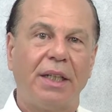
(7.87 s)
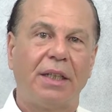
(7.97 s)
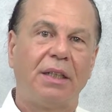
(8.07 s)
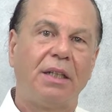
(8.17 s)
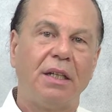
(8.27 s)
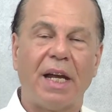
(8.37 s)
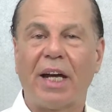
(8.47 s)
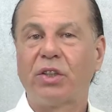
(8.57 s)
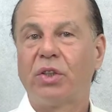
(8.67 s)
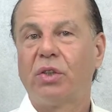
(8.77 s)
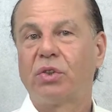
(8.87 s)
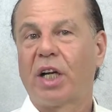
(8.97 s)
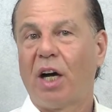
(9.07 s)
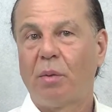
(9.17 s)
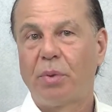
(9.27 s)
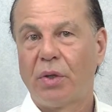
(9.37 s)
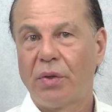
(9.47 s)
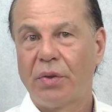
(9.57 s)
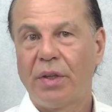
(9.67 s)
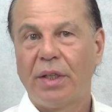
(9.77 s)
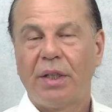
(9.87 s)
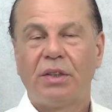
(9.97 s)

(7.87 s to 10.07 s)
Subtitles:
in natural childbirth.